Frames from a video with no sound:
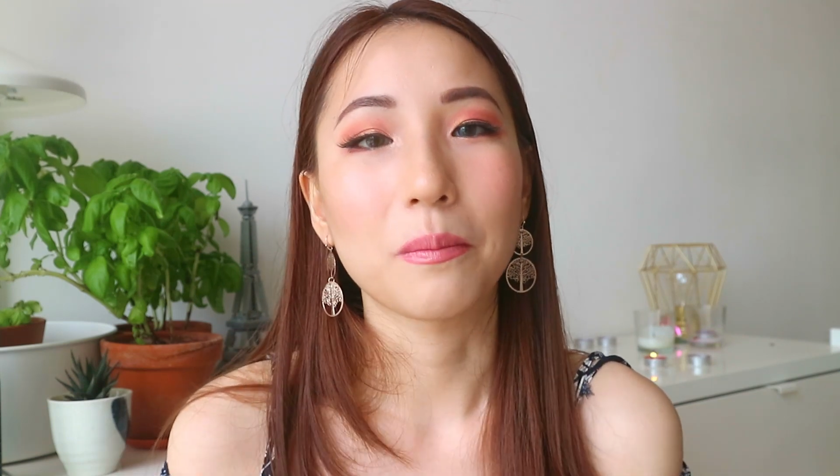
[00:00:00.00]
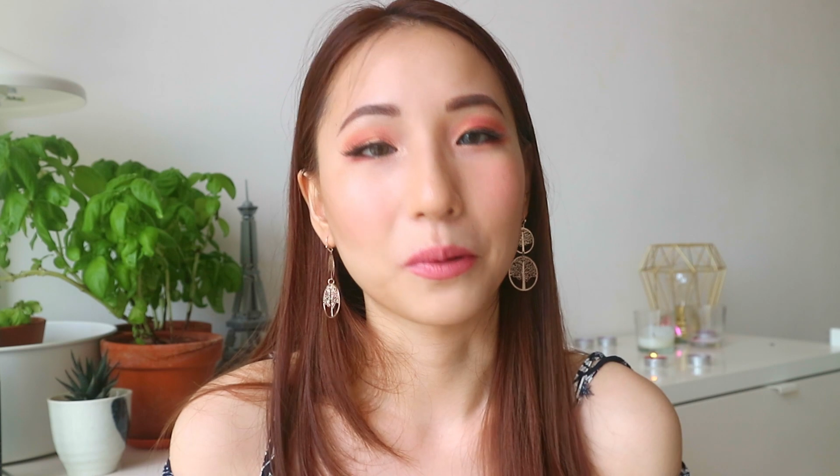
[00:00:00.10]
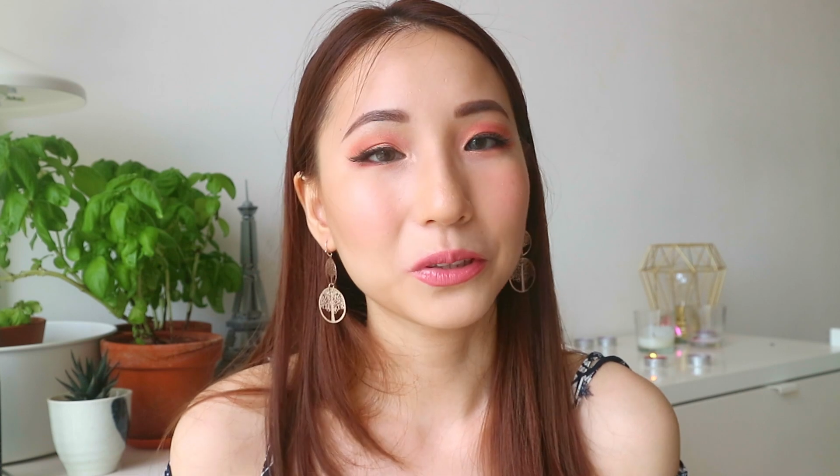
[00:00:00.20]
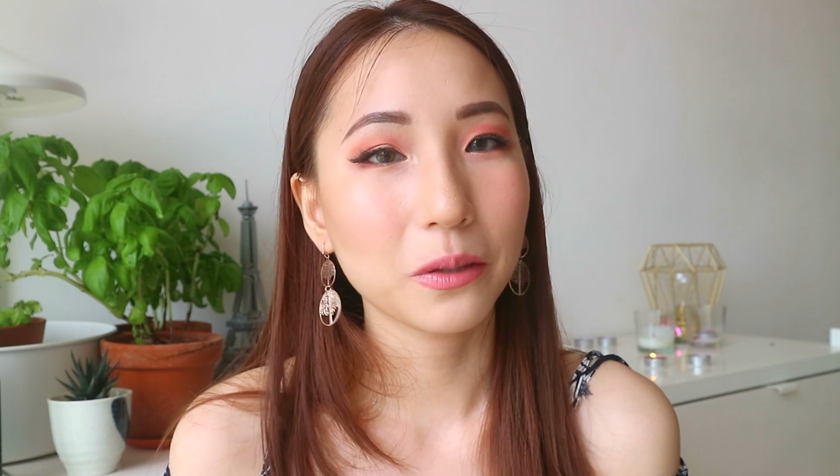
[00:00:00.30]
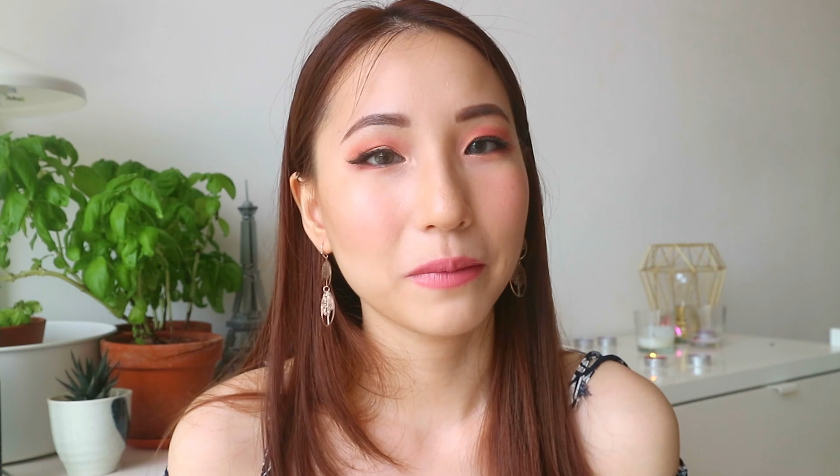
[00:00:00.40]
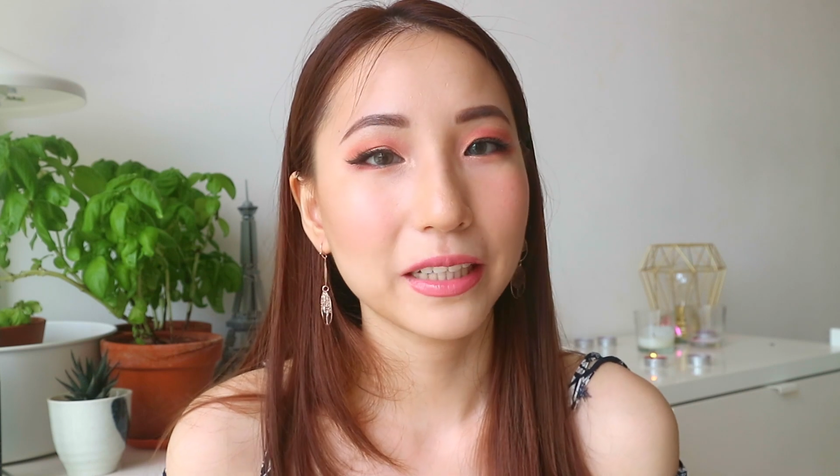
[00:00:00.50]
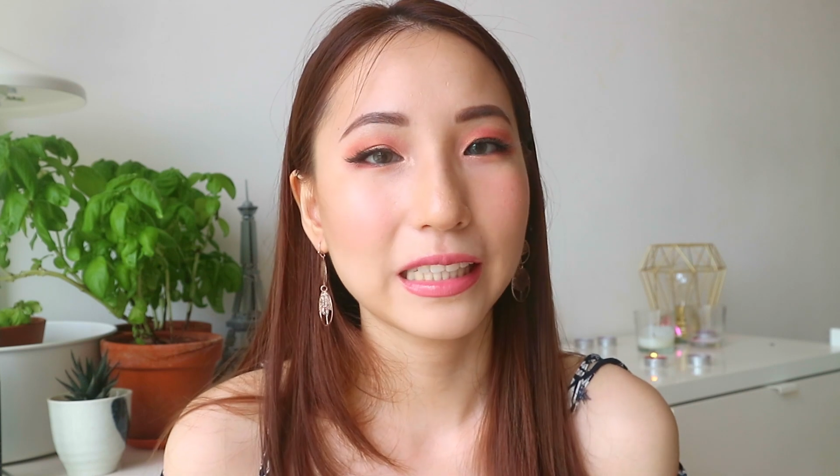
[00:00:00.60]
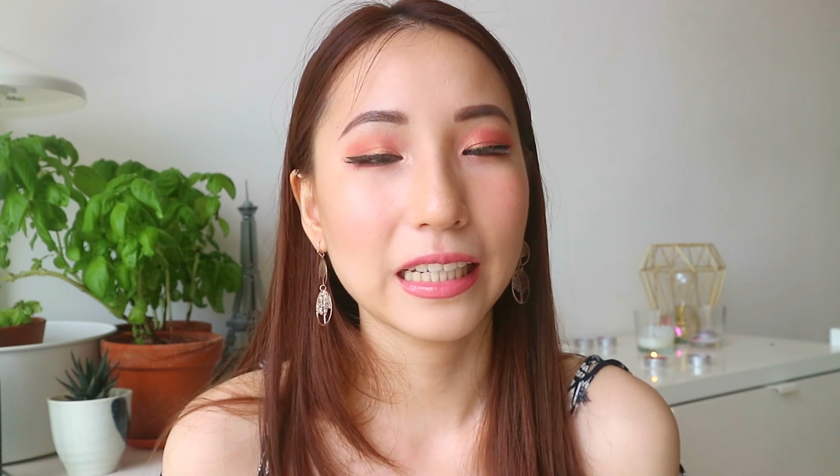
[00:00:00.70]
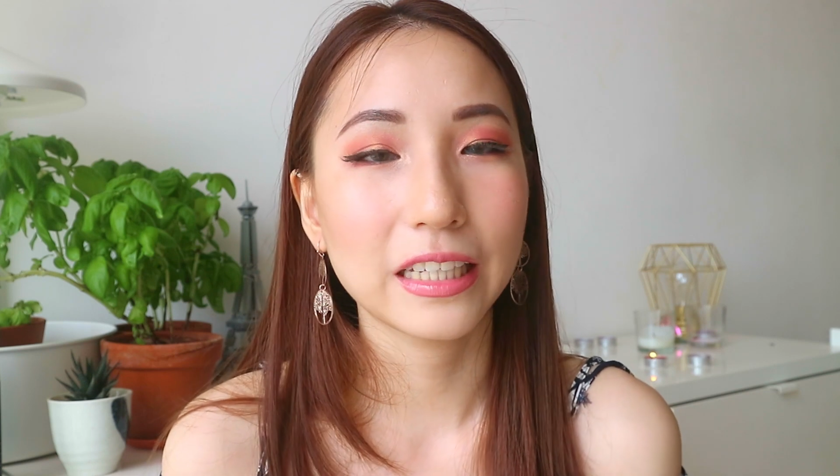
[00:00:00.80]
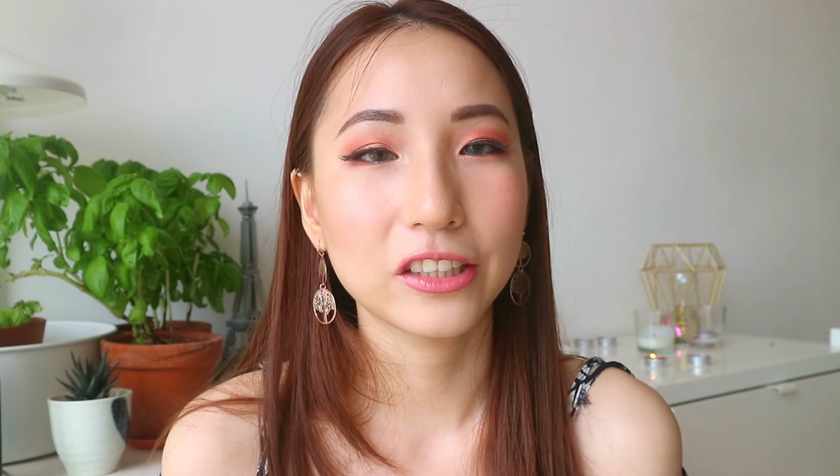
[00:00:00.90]
most of my
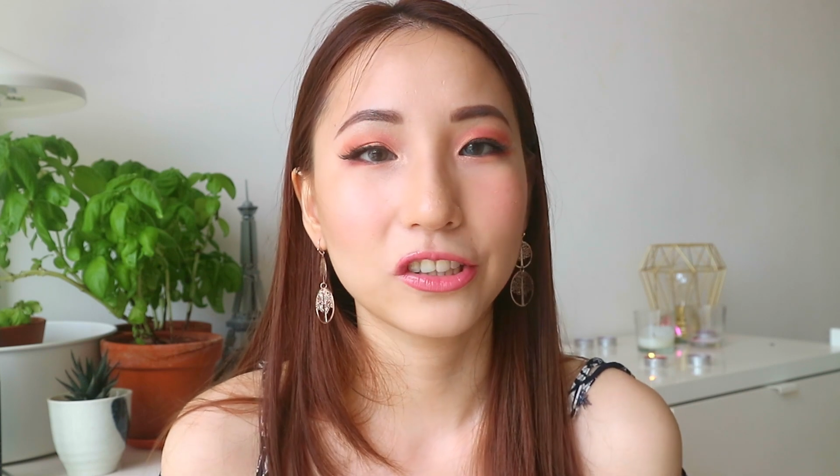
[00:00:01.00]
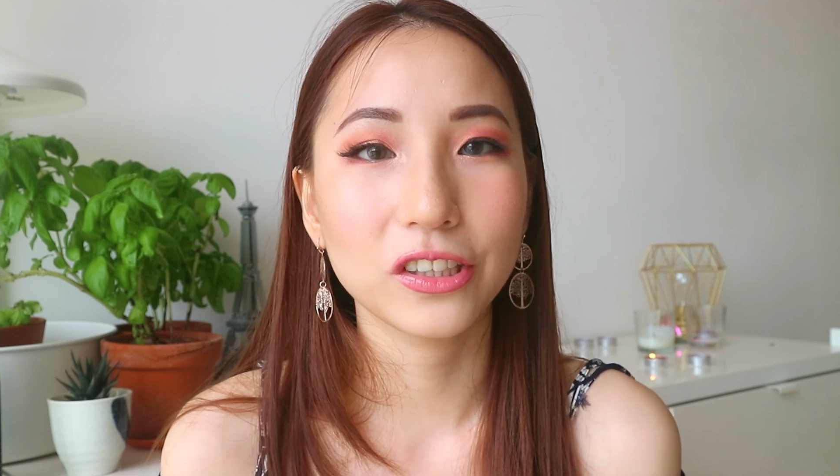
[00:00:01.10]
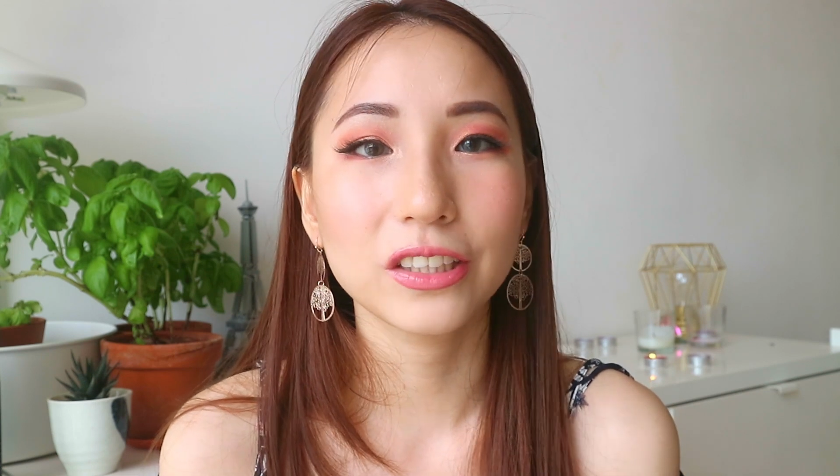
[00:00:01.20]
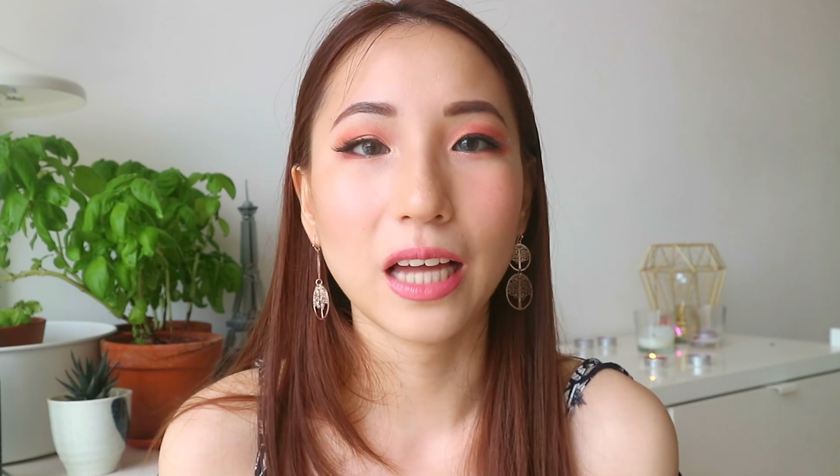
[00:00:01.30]
teenage years